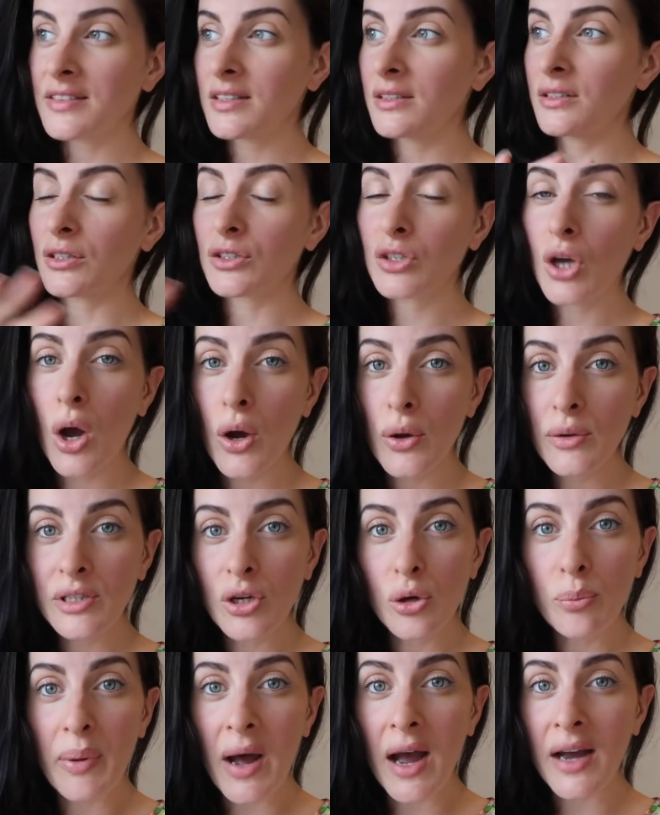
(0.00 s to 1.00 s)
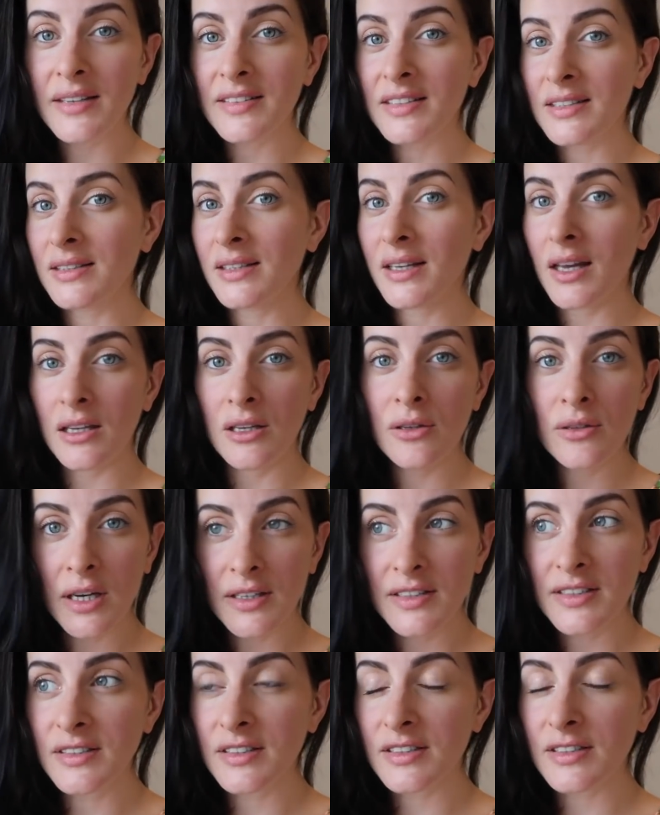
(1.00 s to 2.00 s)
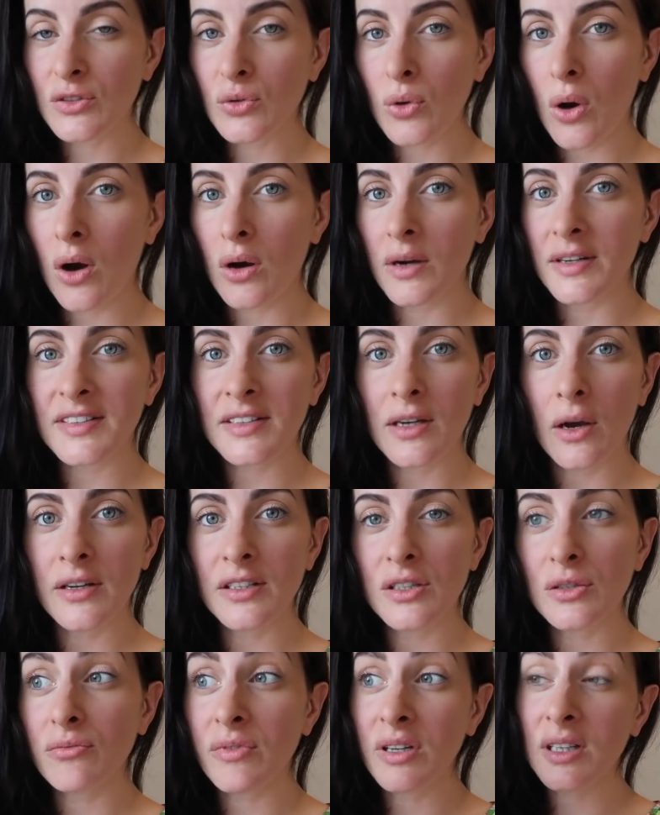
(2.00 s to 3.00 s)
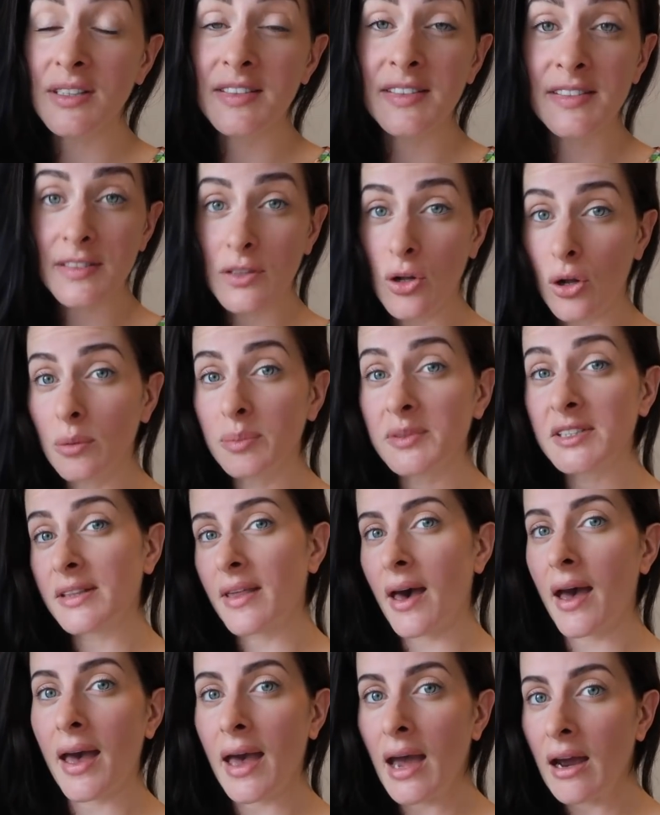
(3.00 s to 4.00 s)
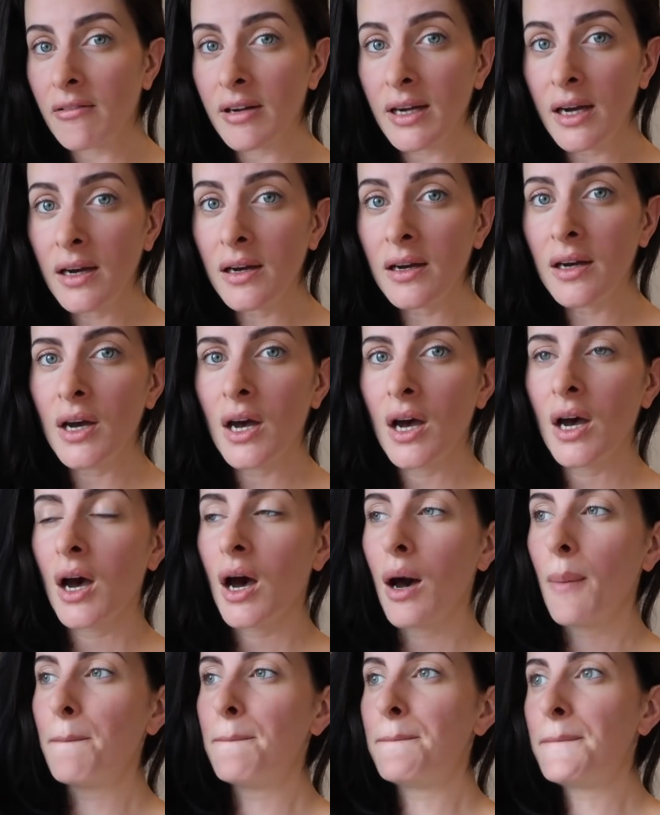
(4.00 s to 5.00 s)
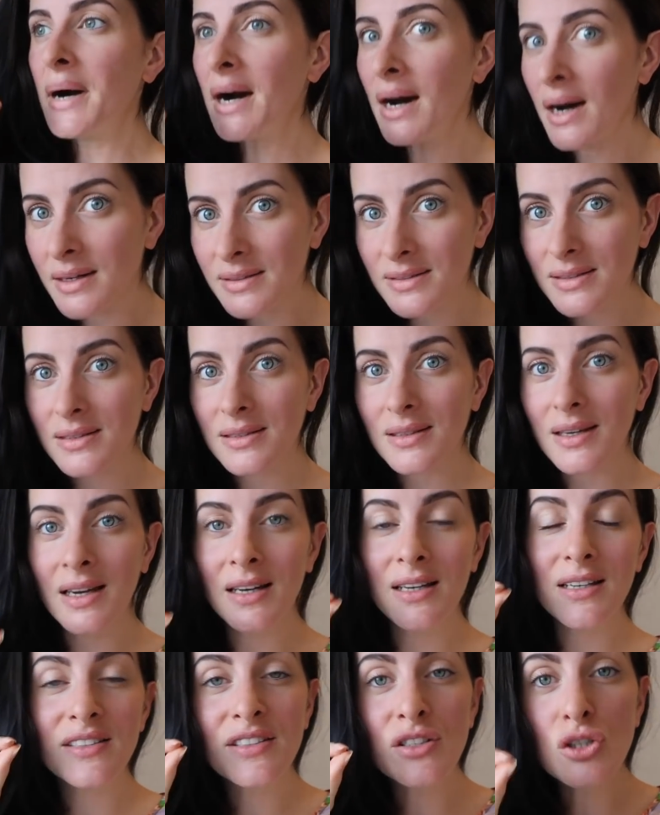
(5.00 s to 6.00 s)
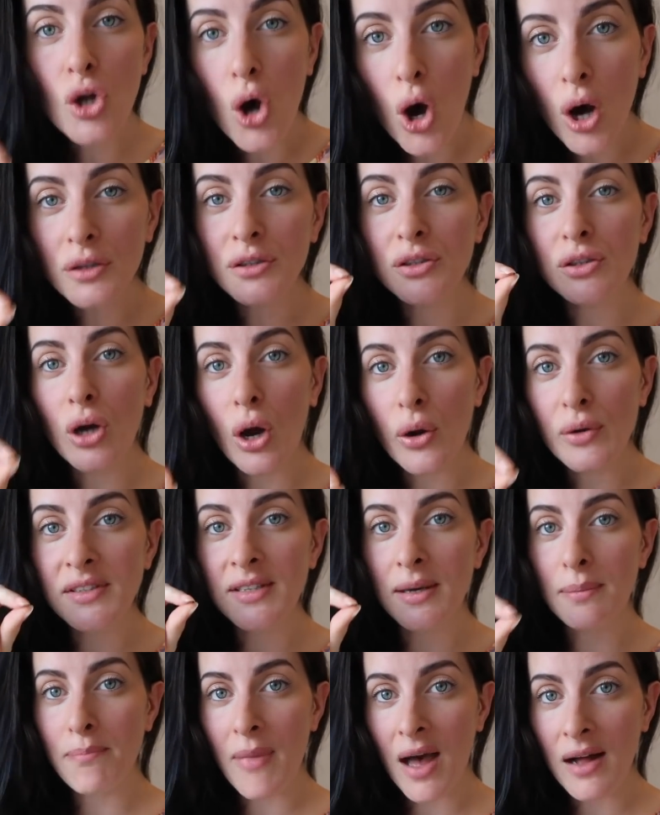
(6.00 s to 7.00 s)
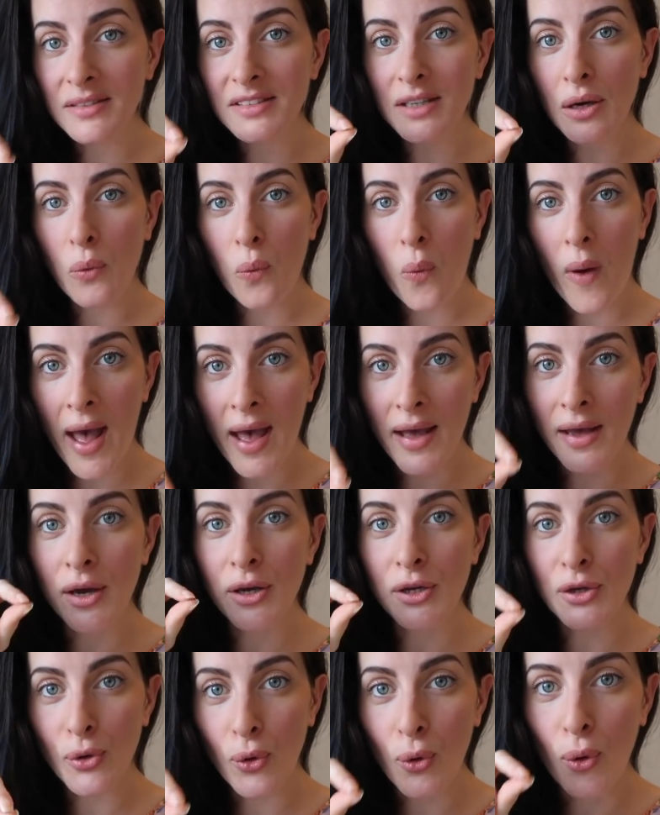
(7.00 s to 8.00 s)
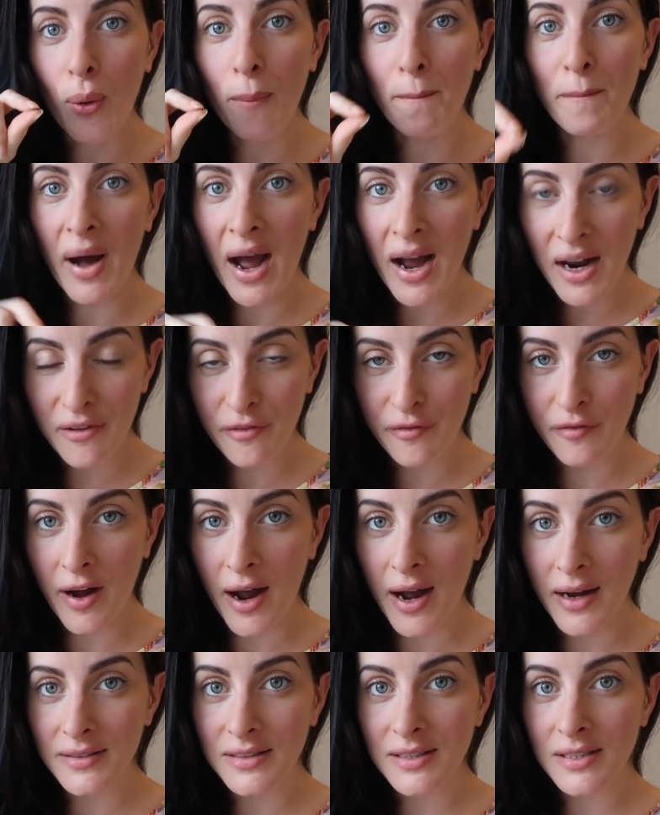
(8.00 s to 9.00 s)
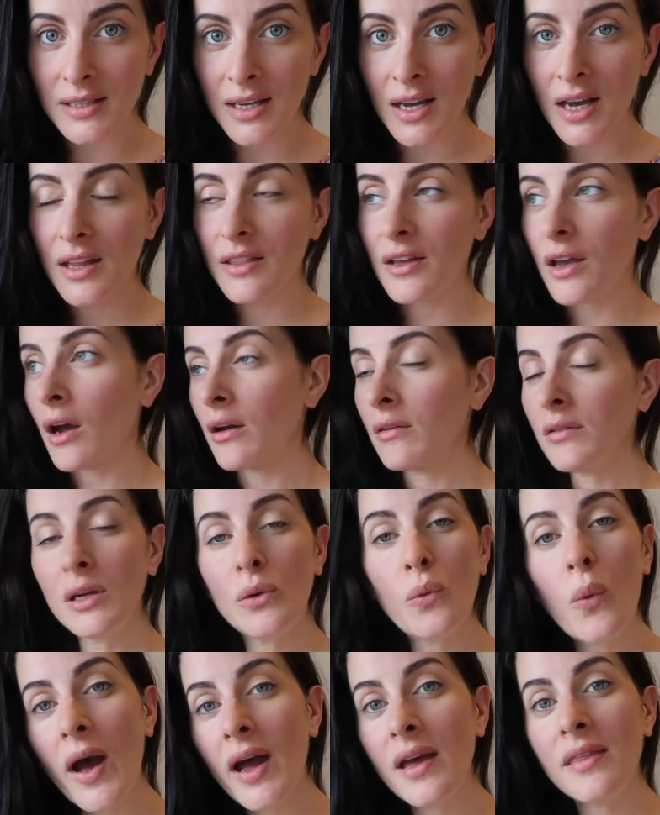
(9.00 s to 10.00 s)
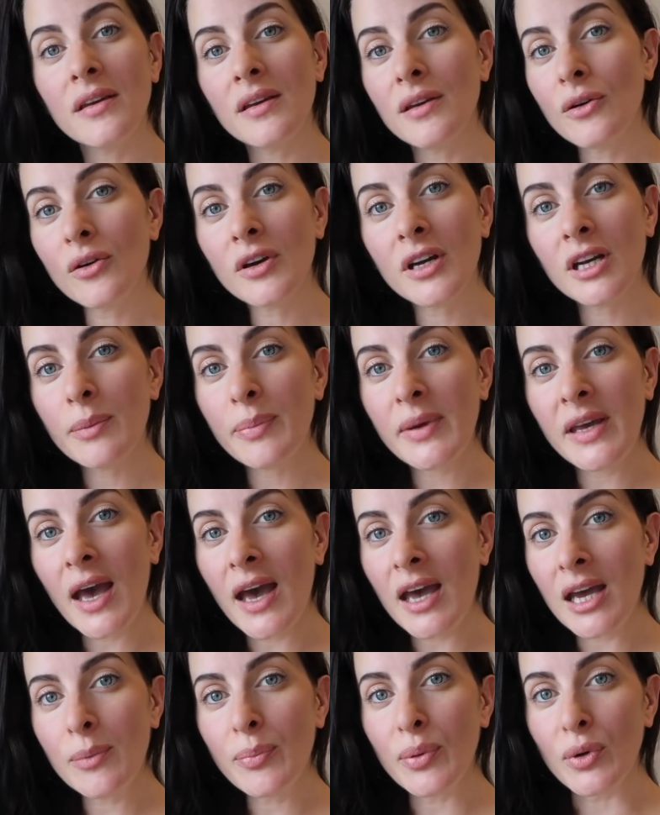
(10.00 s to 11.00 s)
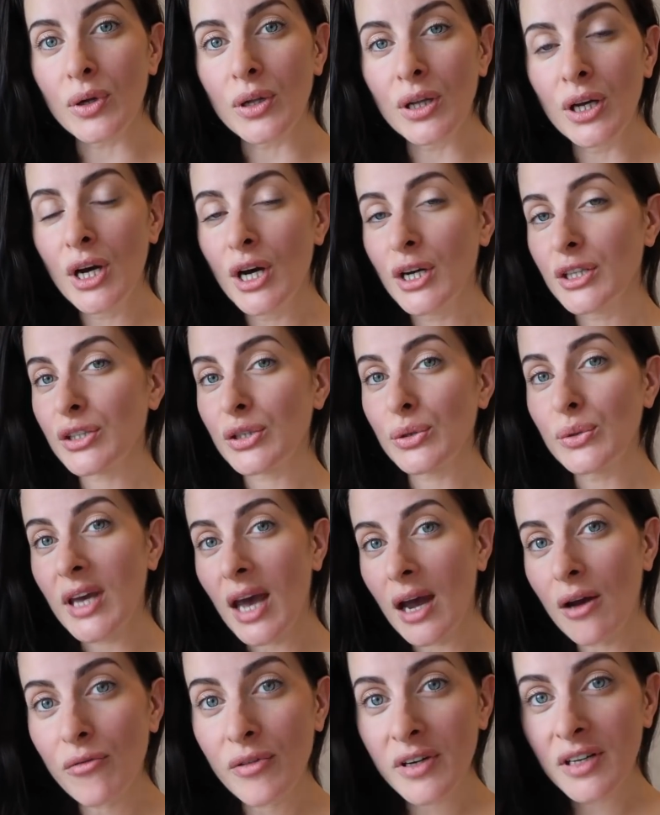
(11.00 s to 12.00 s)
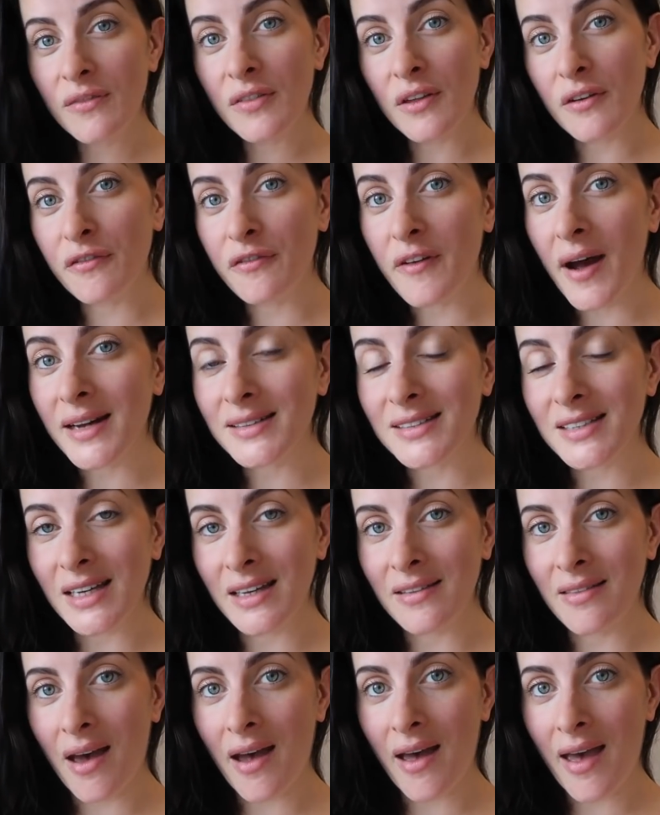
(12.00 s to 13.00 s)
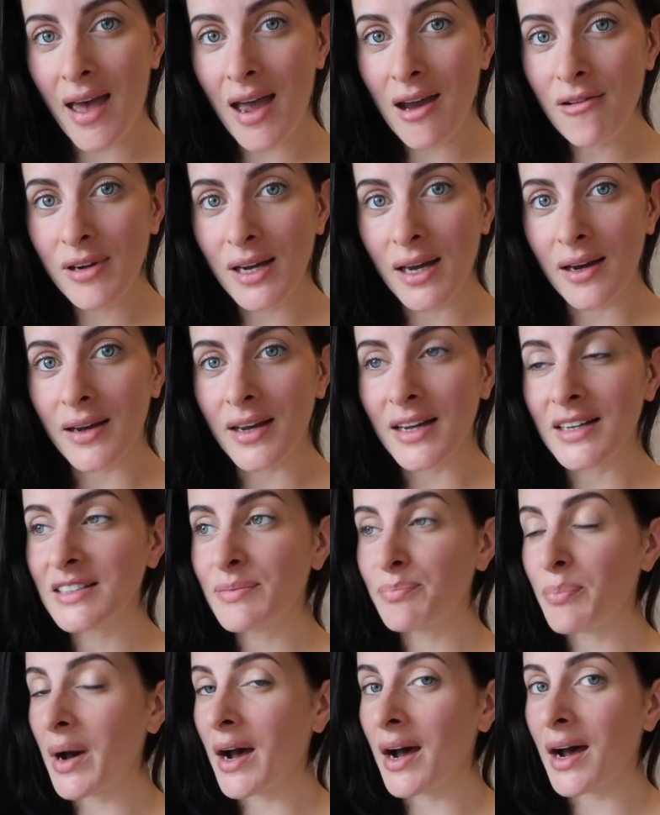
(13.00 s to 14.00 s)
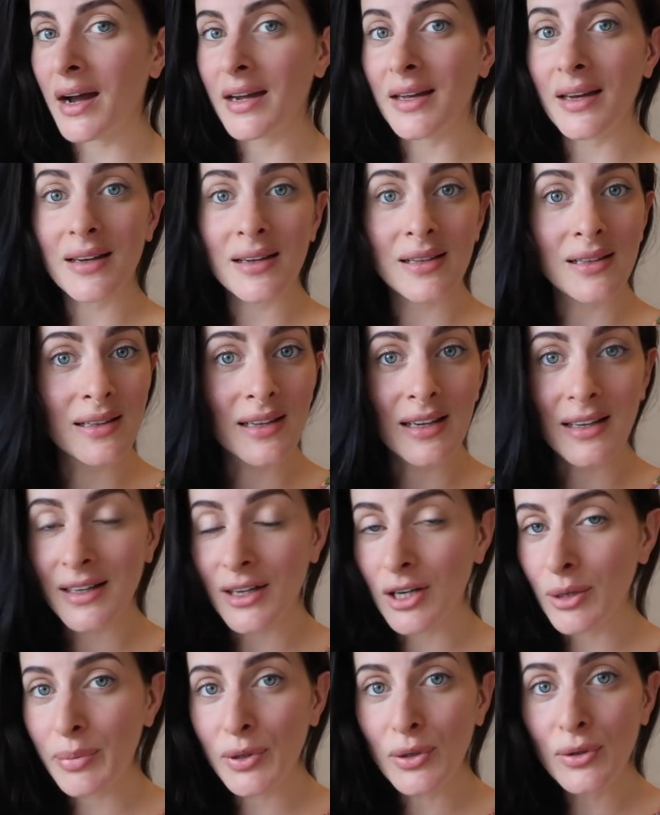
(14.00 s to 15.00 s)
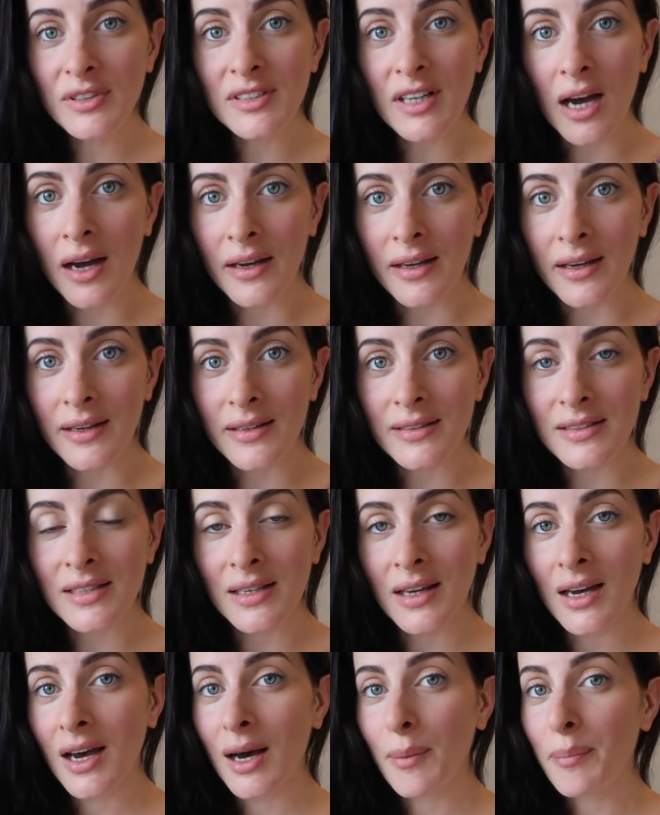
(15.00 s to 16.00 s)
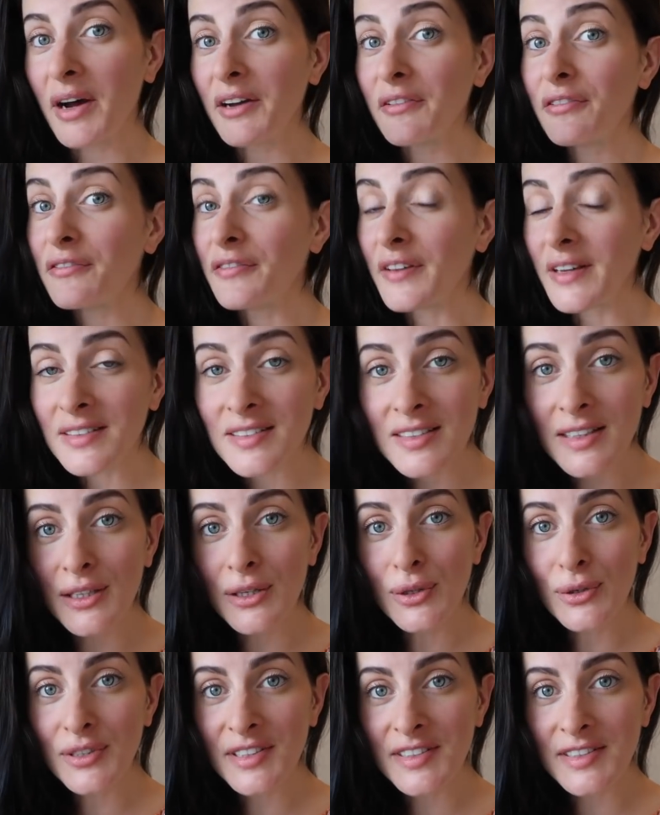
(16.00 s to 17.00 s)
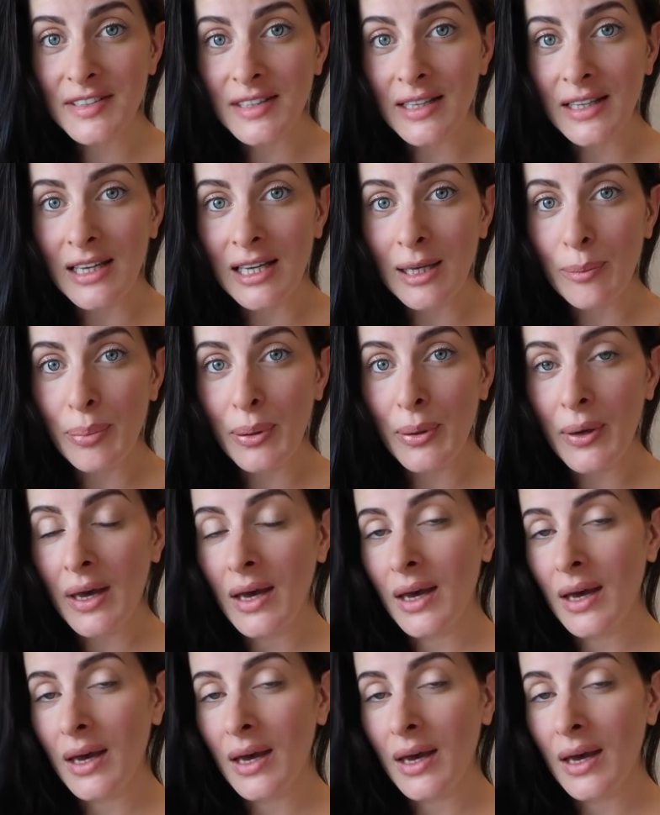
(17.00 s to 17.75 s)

It's going to tone your back, it's going to get you nice and strong, it's going to really sculpt that area, but it is not going to melt away your back fat. The only way that you're going to be able to get rid of the fat in that area is by cleaning up your diet, by fixing your sleep,